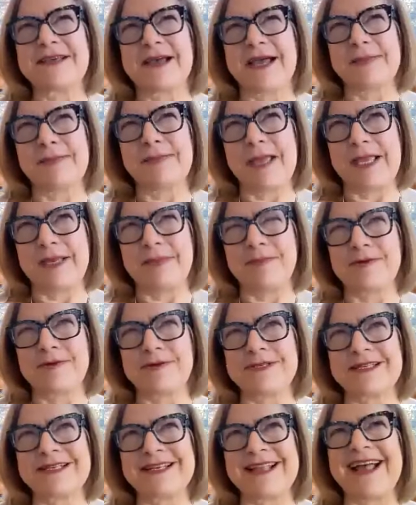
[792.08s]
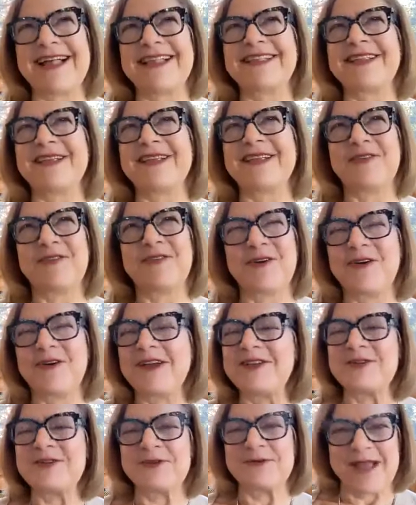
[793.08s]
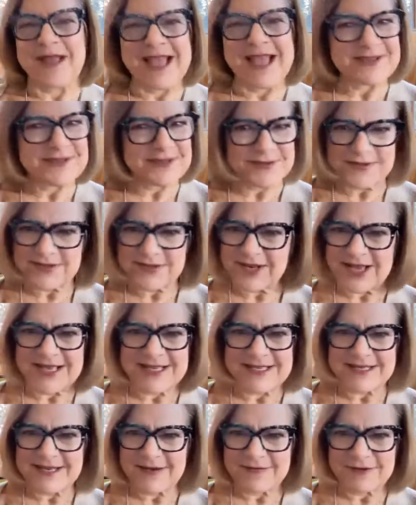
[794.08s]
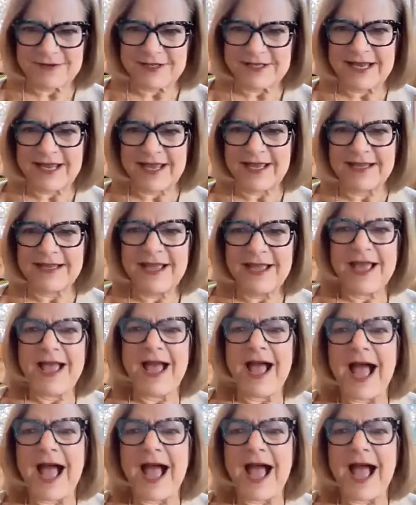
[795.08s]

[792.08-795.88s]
type A personality. So I do exercise every day.